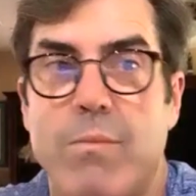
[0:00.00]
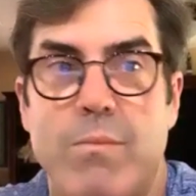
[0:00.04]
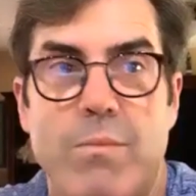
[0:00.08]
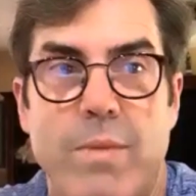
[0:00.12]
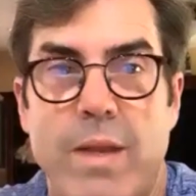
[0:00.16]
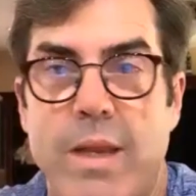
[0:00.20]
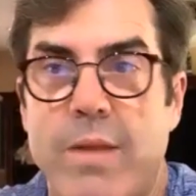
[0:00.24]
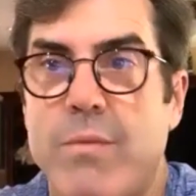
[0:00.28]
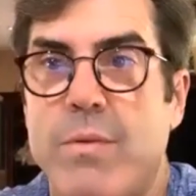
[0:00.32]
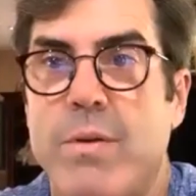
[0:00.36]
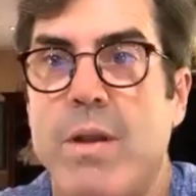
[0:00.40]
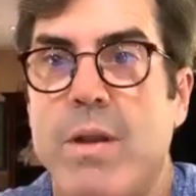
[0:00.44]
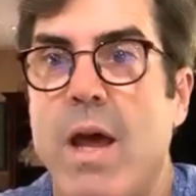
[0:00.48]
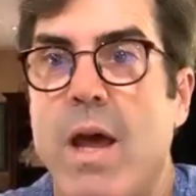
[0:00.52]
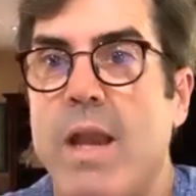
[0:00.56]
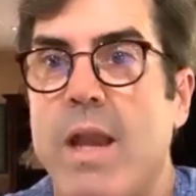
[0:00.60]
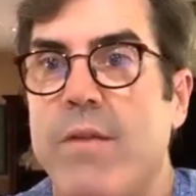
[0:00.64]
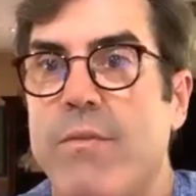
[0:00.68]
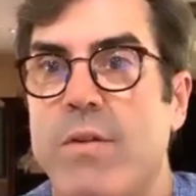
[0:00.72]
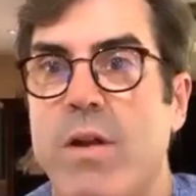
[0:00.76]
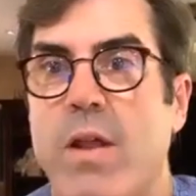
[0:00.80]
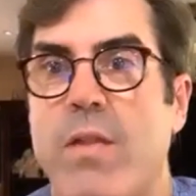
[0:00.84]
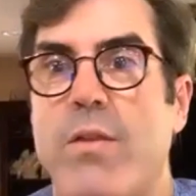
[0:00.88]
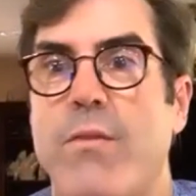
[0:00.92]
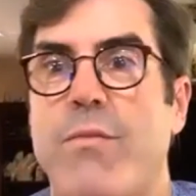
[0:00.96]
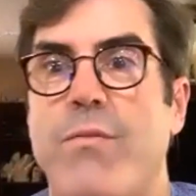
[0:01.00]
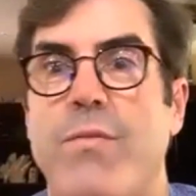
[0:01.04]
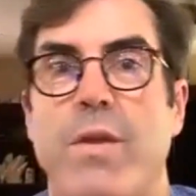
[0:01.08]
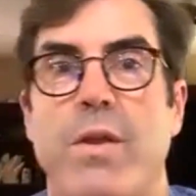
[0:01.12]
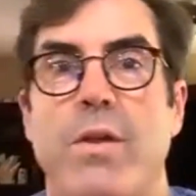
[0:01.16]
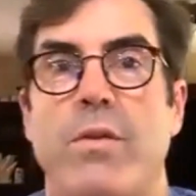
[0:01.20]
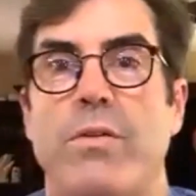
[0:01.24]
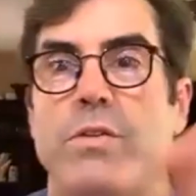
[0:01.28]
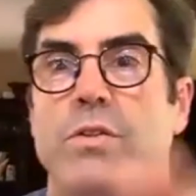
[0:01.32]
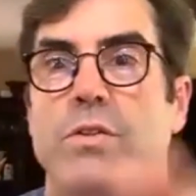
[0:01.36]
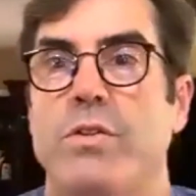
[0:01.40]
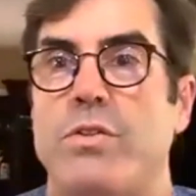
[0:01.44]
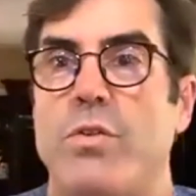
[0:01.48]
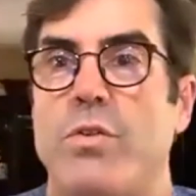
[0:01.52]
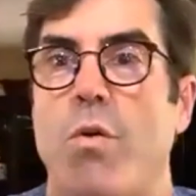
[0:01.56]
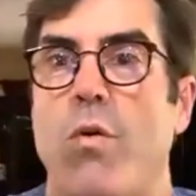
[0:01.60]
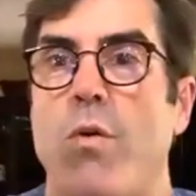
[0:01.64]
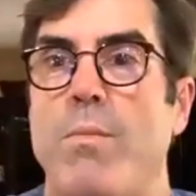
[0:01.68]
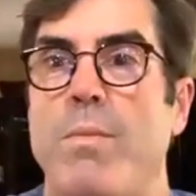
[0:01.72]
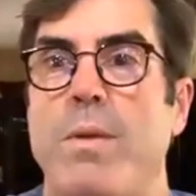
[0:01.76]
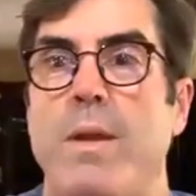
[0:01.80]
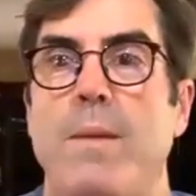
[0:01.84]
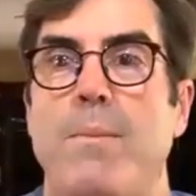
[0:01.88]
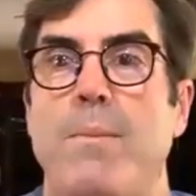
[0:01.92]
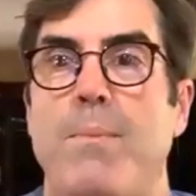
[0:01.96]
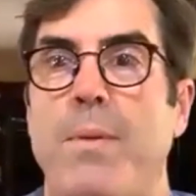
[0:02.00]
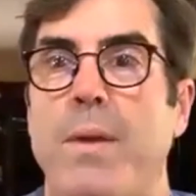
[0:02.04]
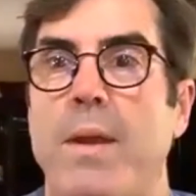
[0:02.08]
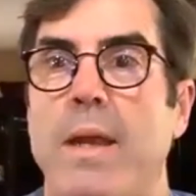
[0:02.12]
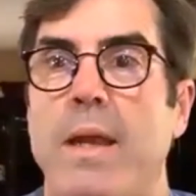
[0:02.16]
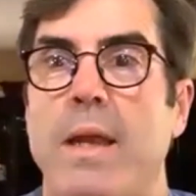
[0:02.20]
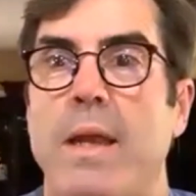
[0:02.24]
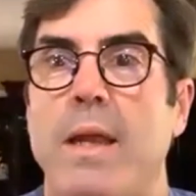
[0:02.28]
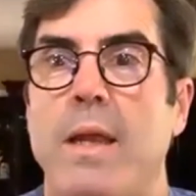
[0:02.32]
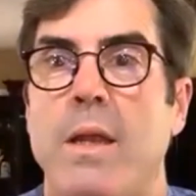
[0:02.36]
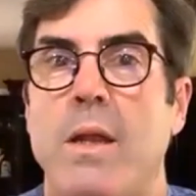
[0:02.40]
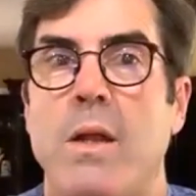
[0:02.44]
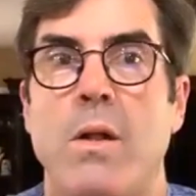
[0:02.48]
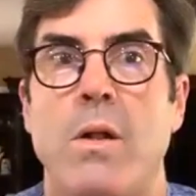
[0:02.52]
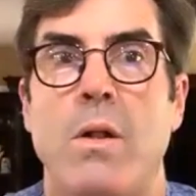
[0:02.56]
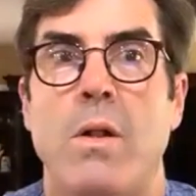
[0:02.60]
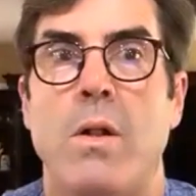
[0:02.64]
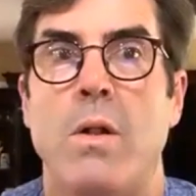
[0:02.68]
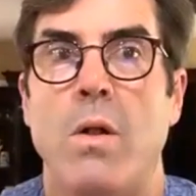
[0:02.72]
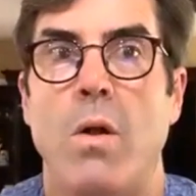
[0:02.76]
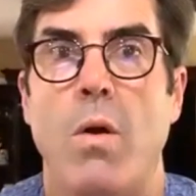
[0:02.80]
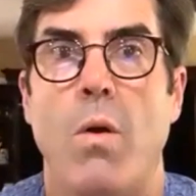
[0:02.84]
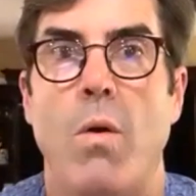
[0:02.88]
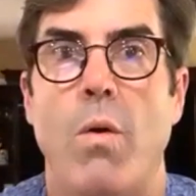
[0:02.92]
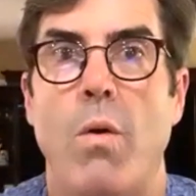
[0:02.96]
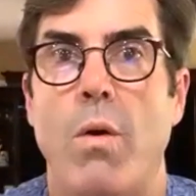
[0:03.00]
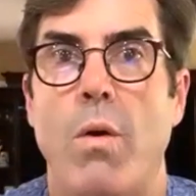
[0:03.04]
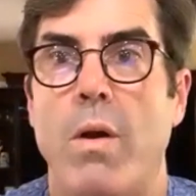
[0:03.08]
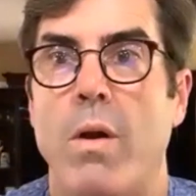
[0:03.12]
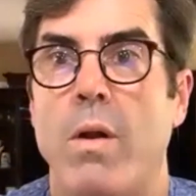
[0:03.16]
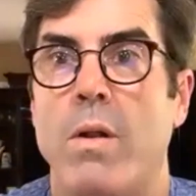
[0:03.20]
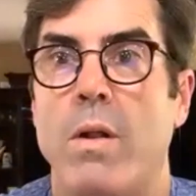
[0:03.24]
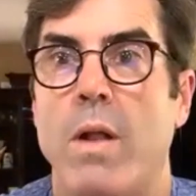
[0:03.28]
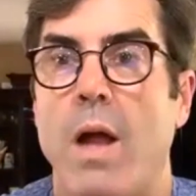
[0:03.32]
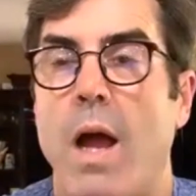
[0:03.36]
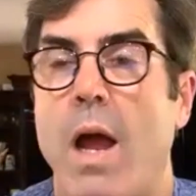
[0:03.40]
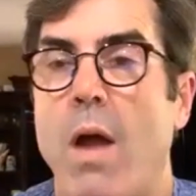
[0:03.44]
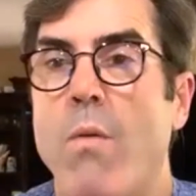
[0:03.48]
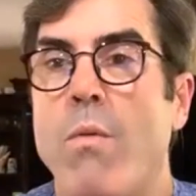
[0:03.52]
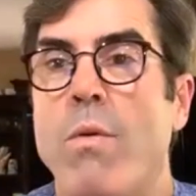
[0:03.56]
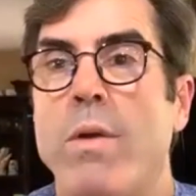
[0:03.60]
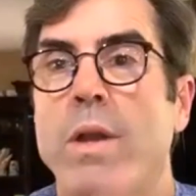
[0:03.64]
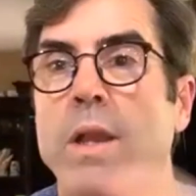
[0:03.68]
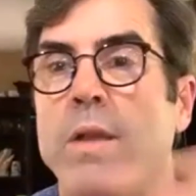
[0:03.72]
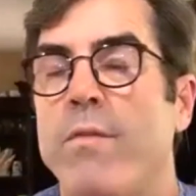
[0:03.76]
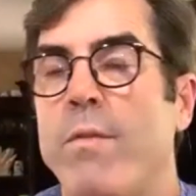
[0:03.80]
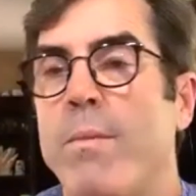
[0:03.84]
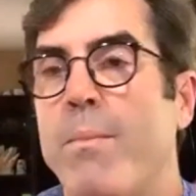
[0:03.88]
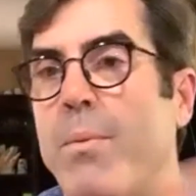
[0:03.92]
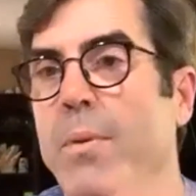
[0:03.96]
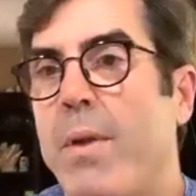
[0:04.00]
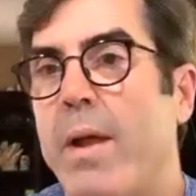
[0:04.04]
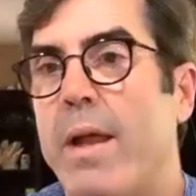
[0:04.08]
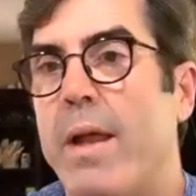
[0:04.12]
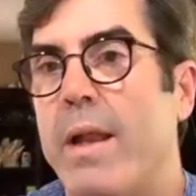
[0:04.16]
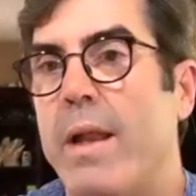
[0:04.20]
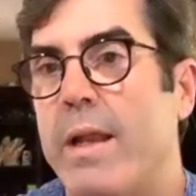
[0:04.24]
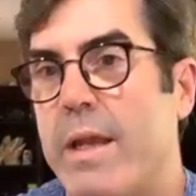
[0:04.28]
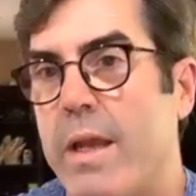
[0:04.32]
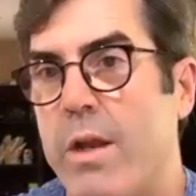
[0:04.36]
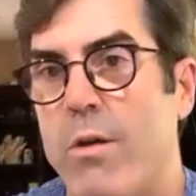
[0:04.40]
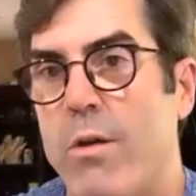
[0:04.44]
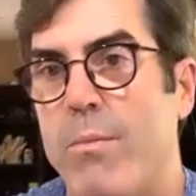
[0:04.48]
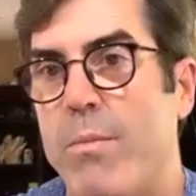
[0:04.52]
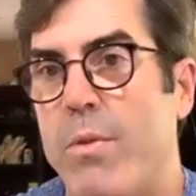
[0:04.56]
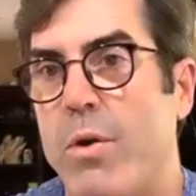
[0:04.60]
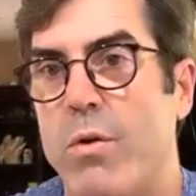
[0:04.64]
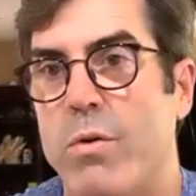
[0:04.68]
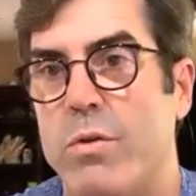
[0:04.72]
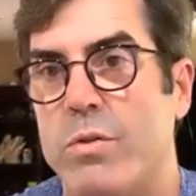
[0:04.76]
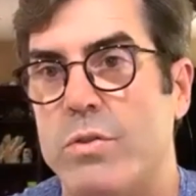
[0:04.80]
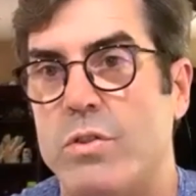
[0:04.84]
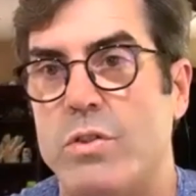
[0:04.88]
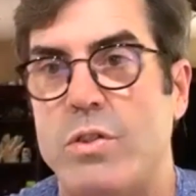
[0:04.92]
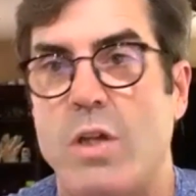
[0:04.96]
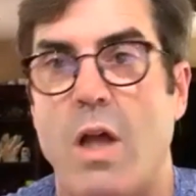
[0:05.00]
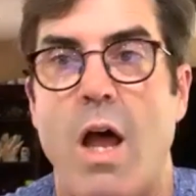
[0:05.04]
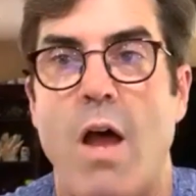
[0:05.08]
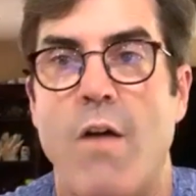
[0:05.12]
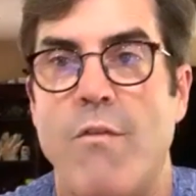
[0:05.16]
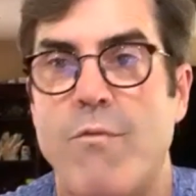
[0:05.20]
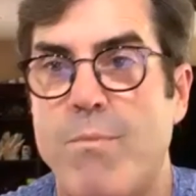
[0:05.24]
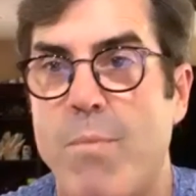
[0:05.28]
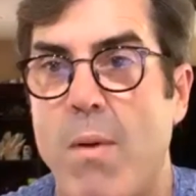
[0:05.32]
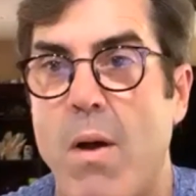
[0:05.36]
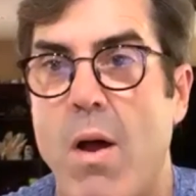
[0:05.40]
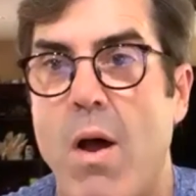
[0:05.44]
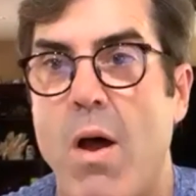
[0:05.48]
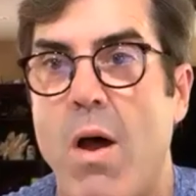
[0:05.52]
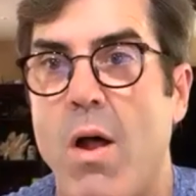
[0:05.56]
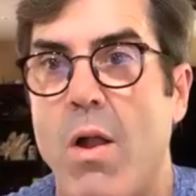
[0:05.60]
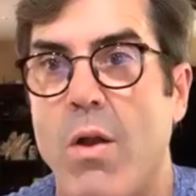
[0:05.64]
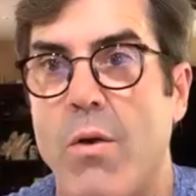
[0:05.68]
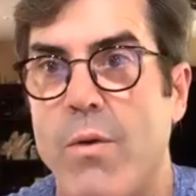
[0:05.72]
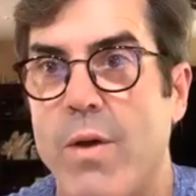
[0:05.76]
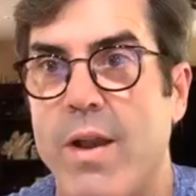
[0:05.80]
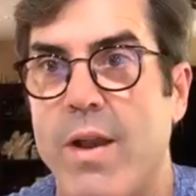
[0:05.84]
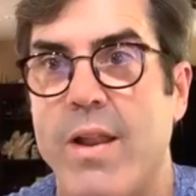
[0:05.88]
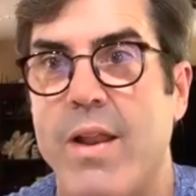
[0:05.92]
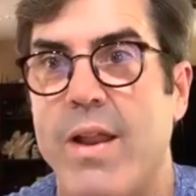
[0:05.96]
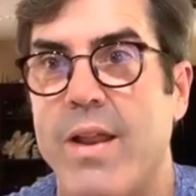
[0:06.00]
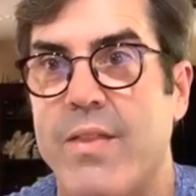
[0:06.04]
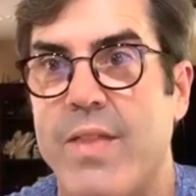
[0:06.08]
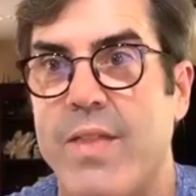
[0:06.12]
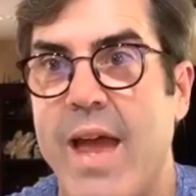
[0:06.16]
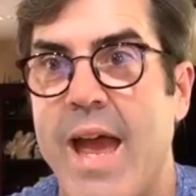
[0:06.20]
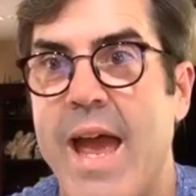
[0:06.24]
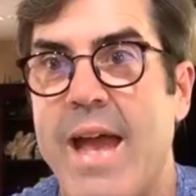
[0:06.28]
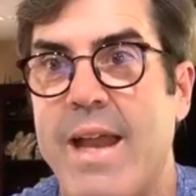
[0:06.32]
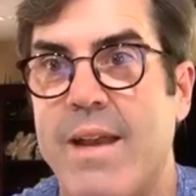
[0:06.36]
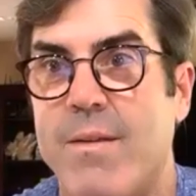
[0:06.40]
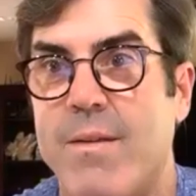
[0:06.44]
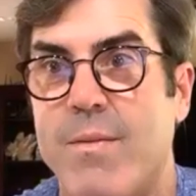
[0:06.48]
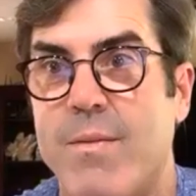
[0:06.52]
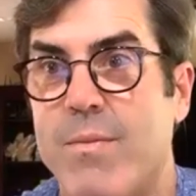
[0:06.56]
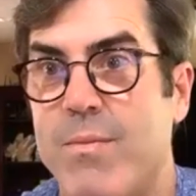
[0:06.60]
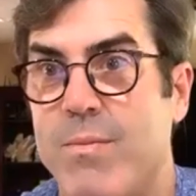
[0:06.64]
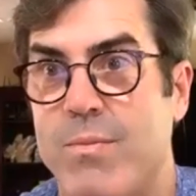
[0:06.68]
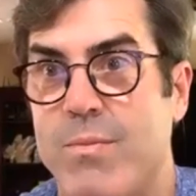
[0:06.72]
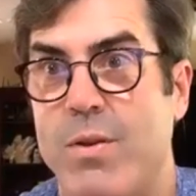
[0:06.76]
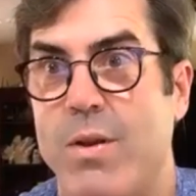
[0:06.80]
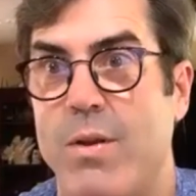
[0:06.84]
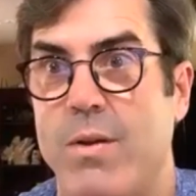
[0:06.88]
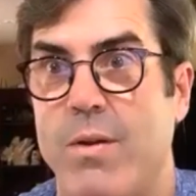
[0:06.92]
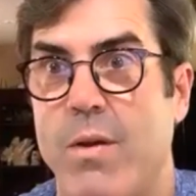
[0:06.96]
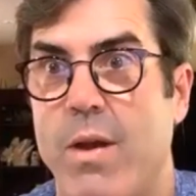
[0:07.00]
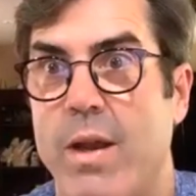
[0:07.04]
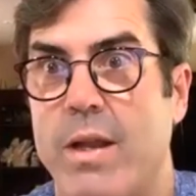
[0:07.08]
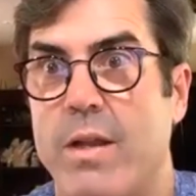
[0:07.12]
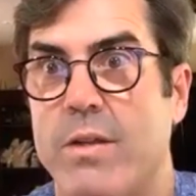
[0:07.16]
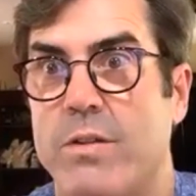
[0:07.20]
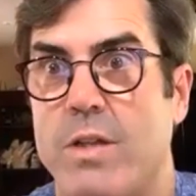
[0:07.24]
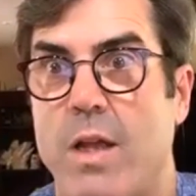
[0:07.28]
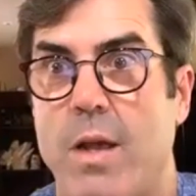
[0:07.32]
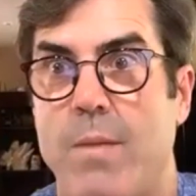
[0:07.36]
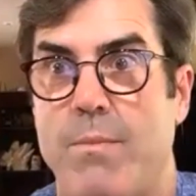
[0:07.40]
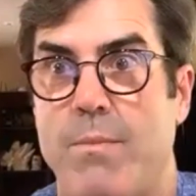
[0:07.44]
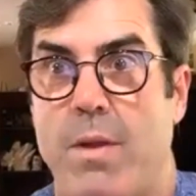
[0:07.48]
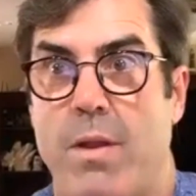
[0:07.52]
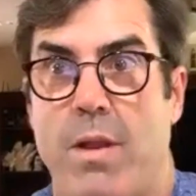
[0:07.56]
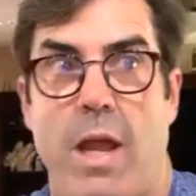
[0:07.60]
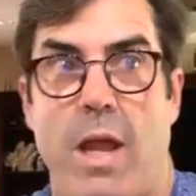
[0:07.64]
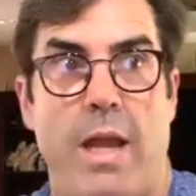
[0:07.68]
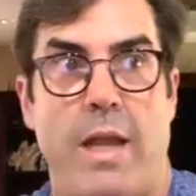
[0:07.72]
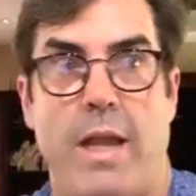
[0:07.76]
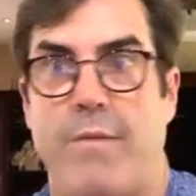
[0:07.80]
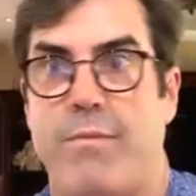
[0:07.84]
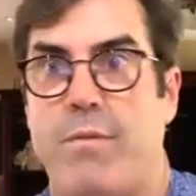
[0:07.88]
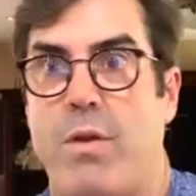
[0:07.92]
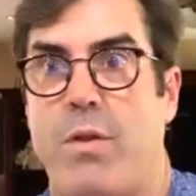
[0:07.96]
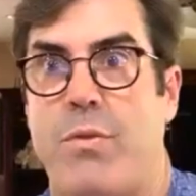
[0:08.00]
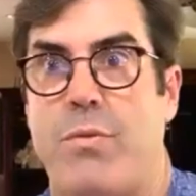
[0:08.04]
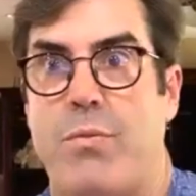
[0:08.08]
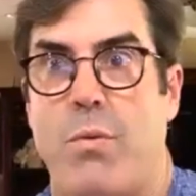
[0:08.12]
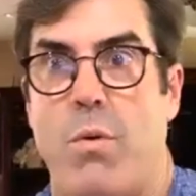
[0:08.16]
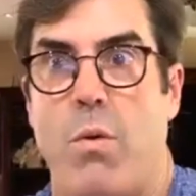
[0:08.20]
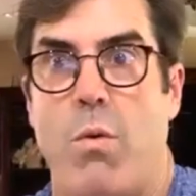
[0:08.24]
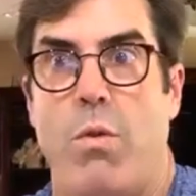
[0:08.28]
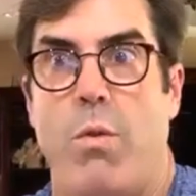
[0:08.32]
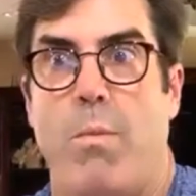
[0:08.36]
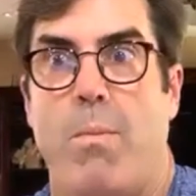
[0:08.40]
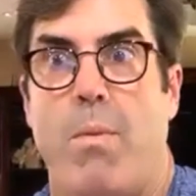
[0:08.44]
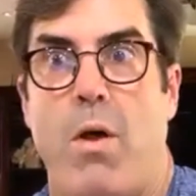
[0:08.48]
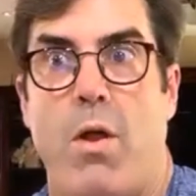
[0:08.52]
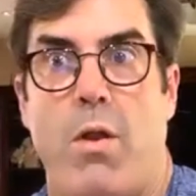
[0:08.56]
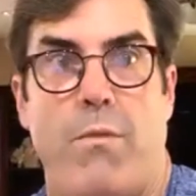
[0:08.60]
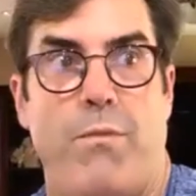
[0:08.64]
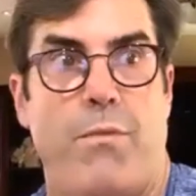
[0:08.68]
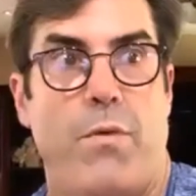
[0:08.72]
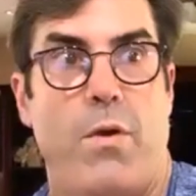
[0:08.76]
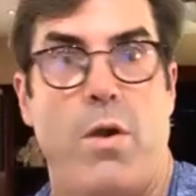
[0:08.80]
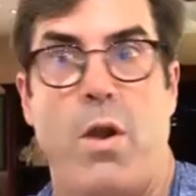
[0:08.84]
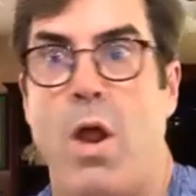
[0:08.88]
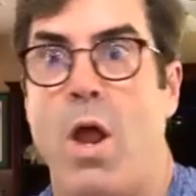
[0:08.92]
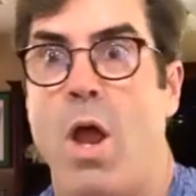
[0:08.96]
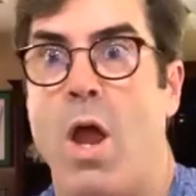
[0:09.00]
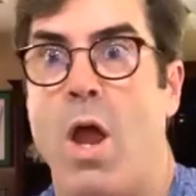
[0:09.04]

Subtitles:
Even not even on the field, just throwing BP, or I wouldn't even play like intramural softball or anything like that to you, right? Because I'd have to throw the ball first.